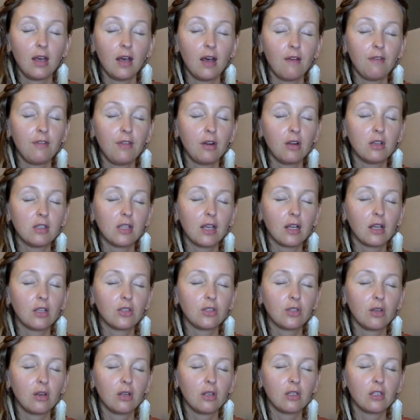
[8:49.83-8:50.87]
if there is like a
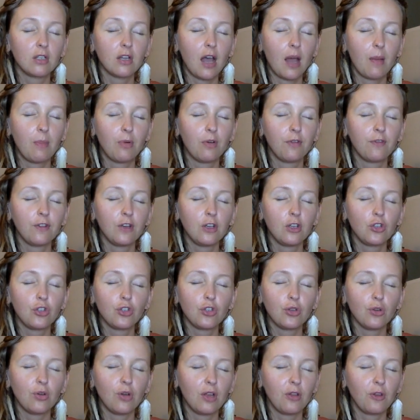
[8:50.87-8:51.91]
certain type of
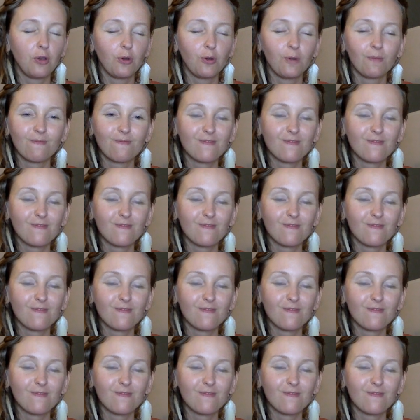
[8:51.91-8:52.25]
issue and you're